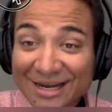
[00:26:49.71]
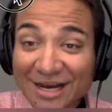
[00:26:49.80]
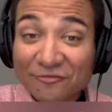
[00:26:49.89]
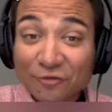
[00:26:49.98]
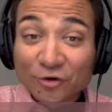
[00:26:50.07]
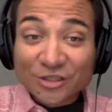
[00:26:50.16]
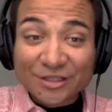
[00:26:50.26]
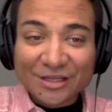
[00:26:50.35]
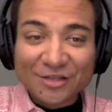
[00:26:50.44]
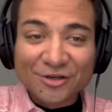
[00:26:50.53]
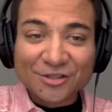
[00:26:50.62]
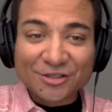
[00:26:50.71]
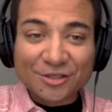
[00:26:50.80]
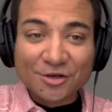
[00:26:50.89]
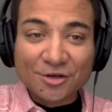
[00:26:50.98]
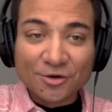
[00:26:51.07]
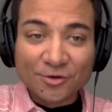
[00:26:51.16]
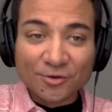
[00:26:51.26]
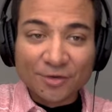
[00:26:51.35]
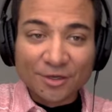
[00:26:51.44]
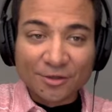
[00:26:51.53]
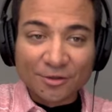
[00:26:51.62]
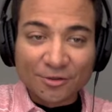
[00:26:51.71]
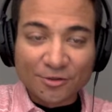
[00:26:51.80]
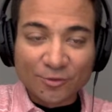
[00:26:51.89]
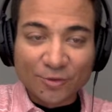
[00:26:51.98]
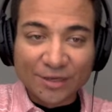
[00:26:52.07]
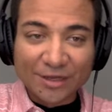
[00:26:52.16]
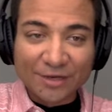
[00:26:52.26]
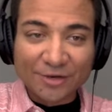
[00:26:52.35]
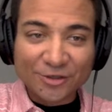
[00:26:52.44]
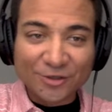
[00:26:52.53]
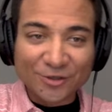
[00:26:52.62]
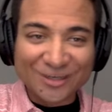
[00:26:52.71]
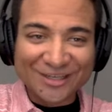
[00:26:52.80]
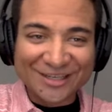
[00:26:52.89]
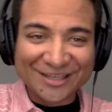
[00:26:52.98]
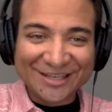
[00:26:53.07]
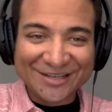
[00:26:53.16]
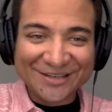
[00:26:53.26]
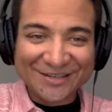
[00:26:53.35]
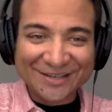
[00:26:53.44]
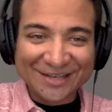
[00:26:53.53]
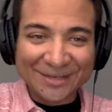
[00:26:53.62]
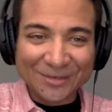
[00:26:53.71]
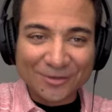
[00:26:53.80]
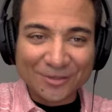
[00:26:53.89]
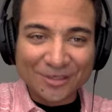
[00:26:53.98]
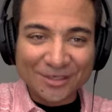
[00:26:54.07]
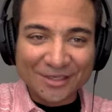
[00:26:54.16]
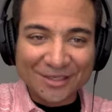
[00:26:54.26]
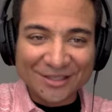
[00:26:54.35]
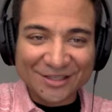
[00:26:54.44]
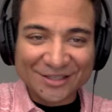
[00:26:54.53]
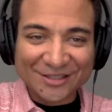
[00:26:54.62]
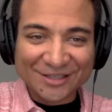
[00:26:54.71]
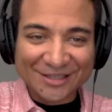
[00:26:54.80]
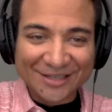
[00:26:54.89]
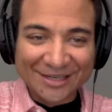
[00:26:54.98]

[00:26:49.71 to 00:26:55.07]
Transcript: unfortunately, there's no little 3-letter shortcut like here, like LOG, logic,